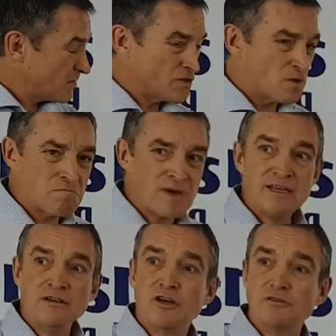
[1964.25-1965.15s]
the
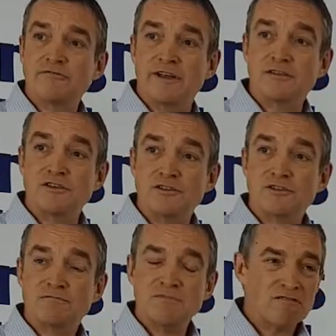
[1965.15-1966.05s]
main
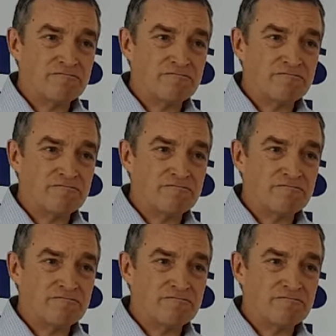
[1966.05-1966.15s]
contractors, you know,